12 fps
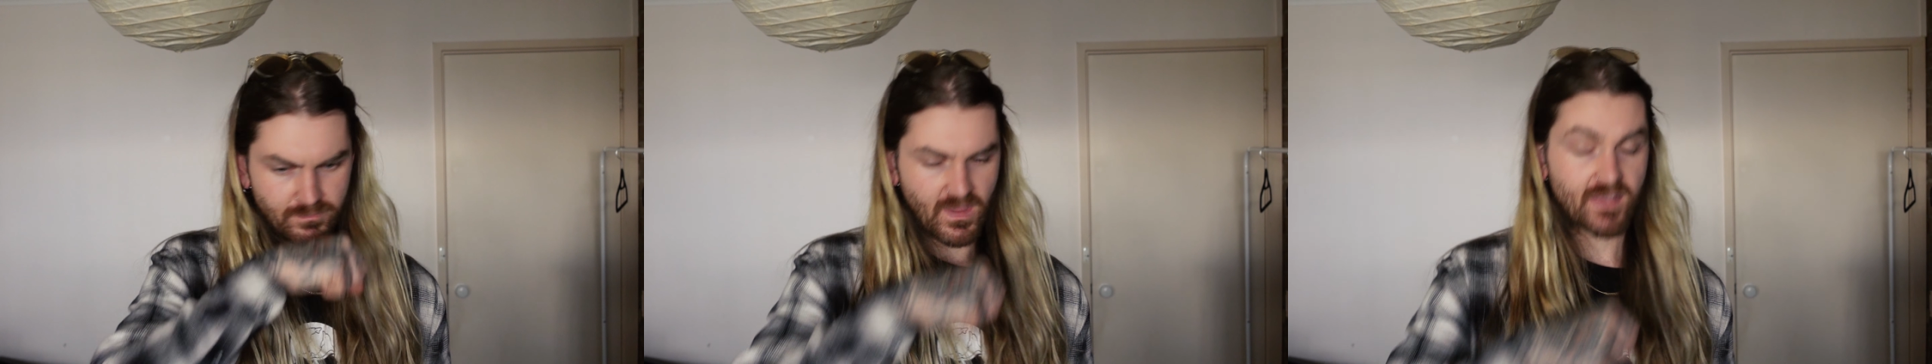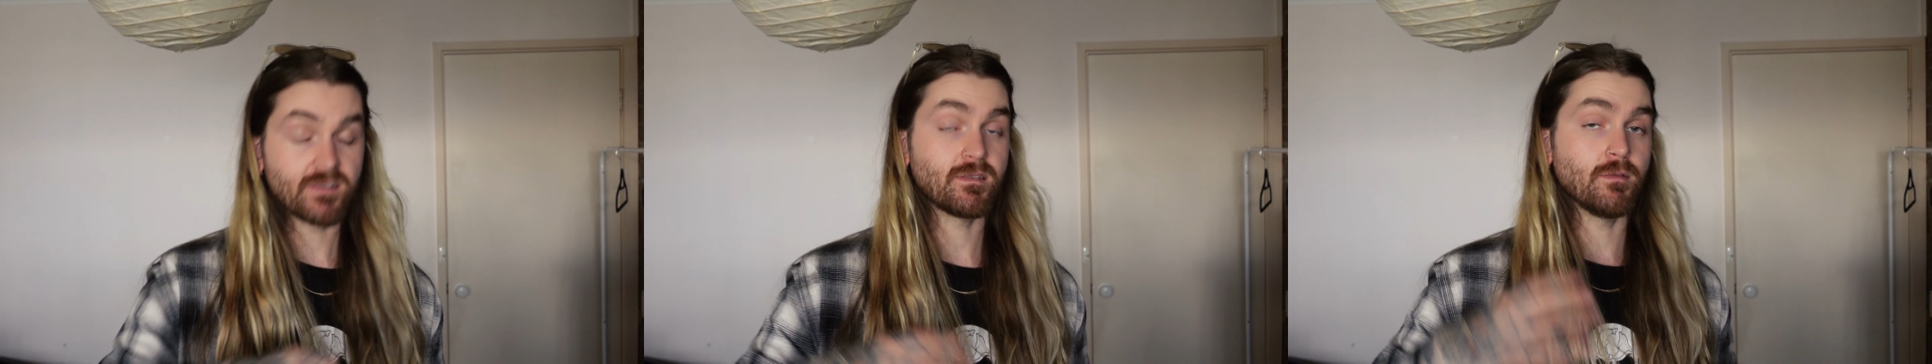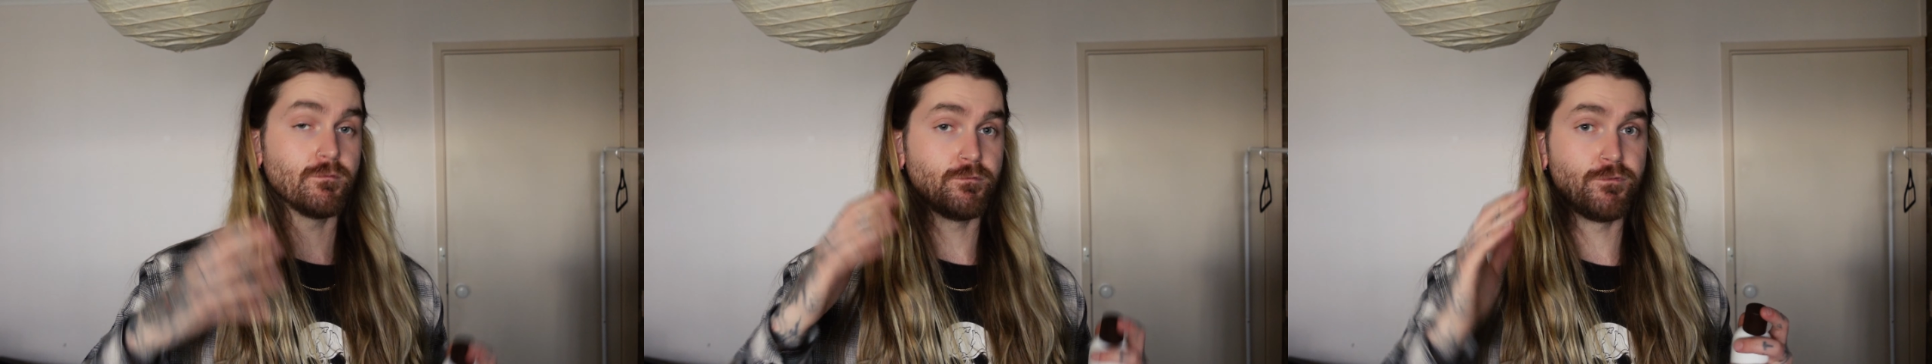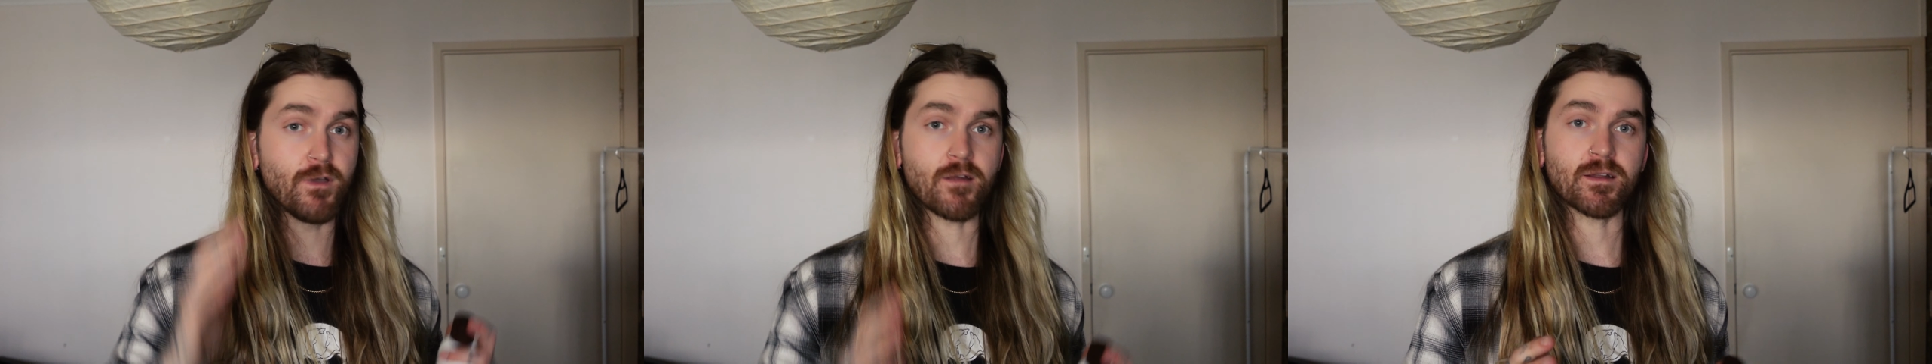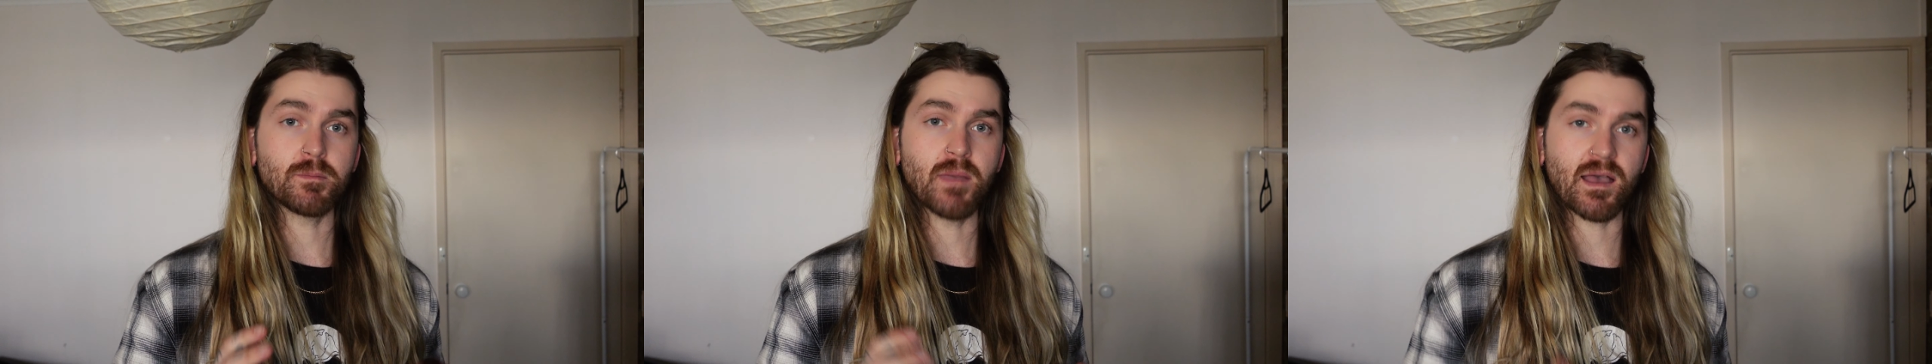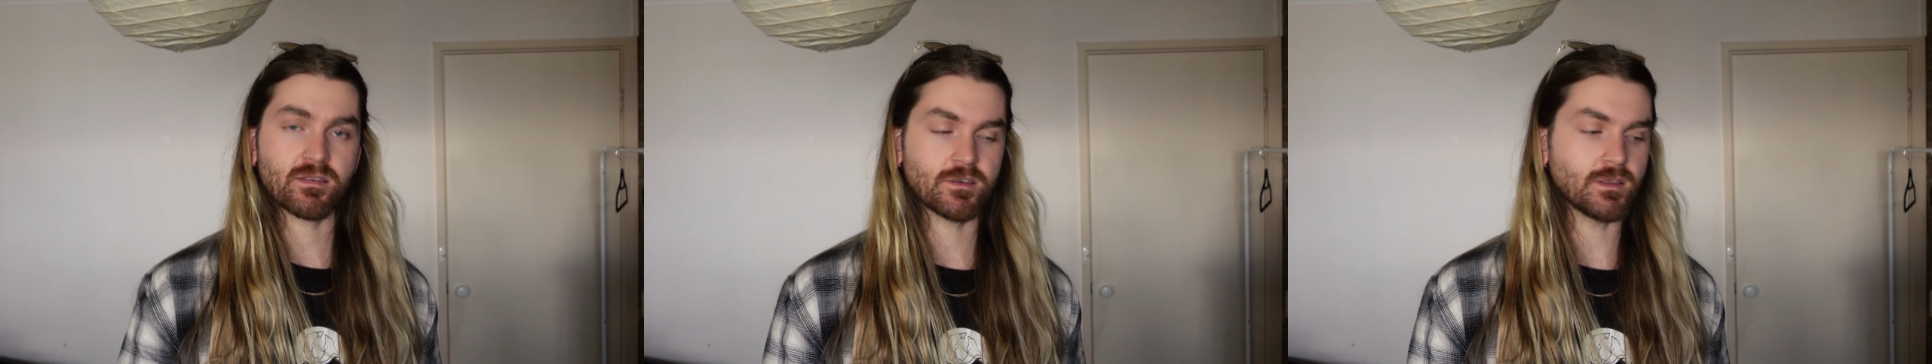it's very
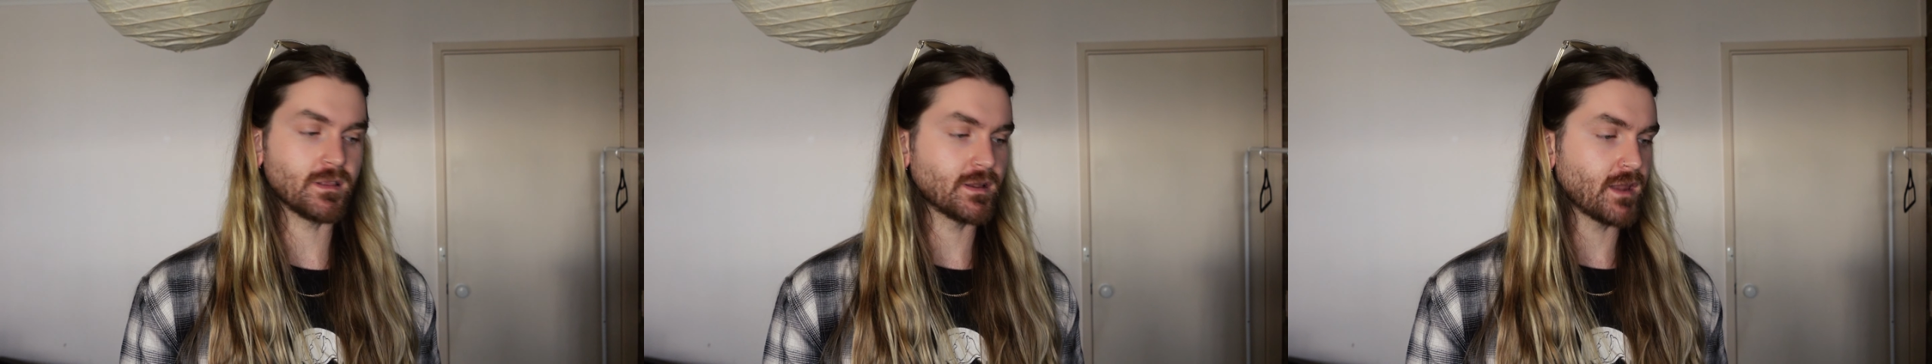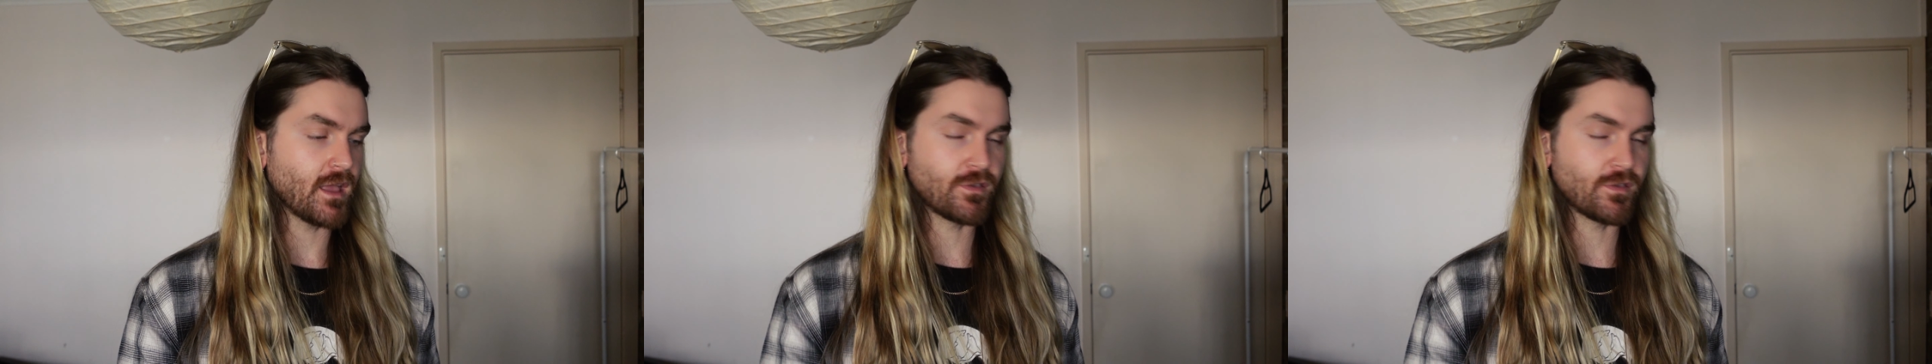masculine,